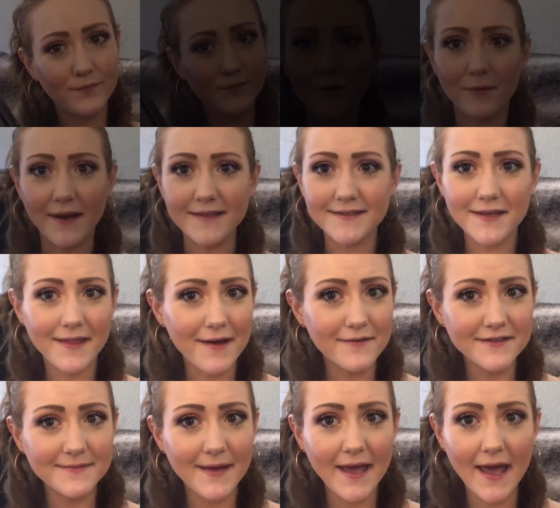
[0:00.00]
Alright, so that
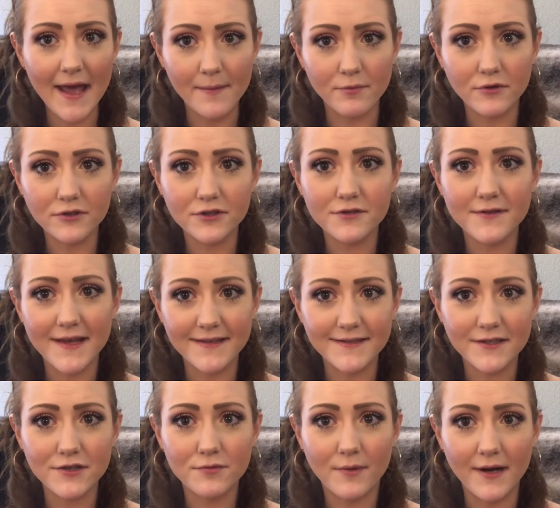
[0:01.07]
was my April
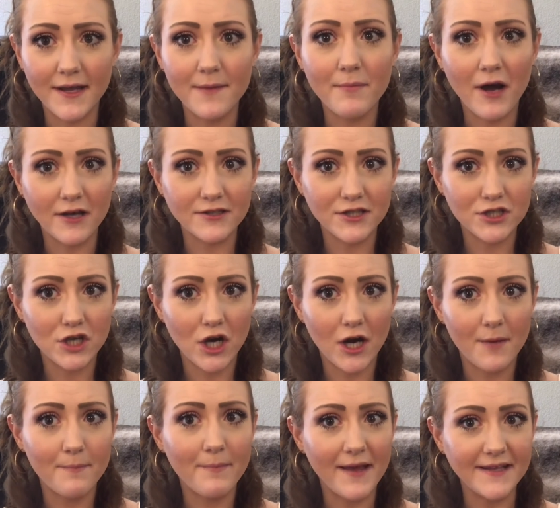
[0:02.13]
2020
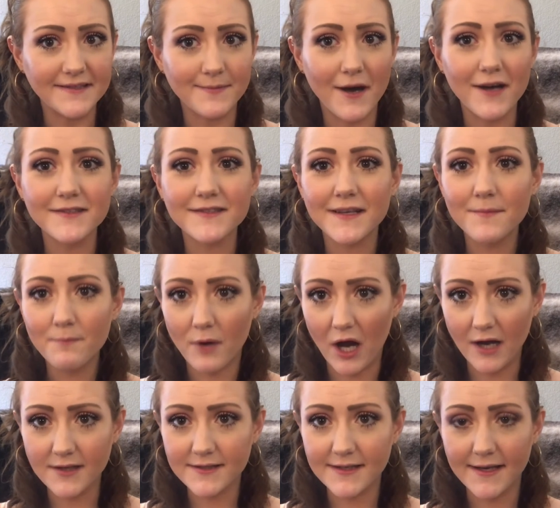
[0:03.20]
BOXYCHARM base box
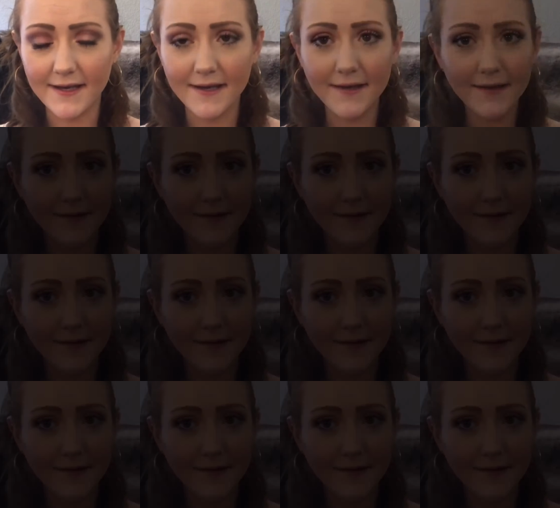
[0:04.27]
unboxing.